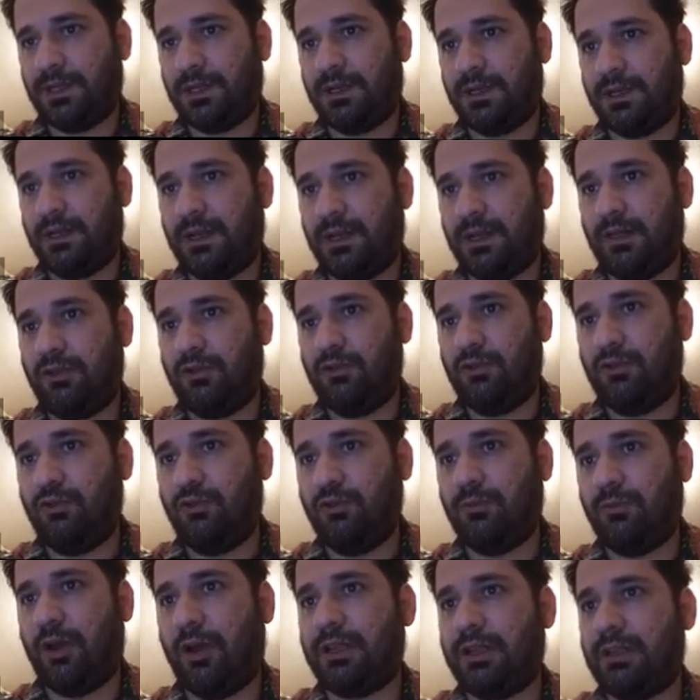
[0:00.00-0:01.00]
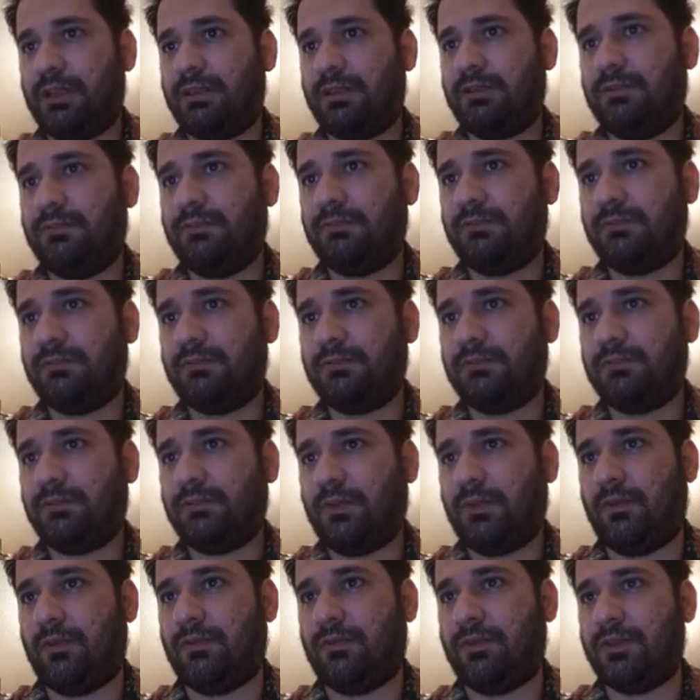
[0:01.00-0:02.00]
let's zoom on it.
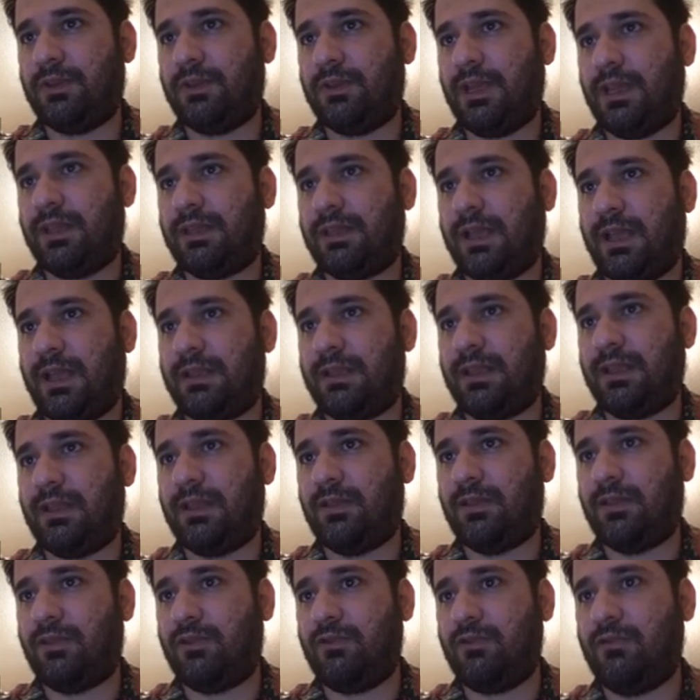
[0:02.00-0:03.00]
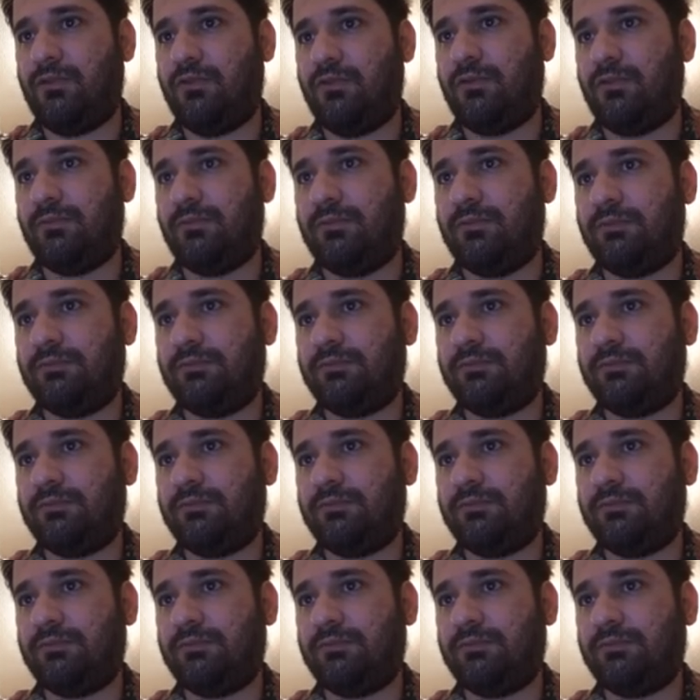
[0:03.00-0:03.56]
So if you take that and zoom,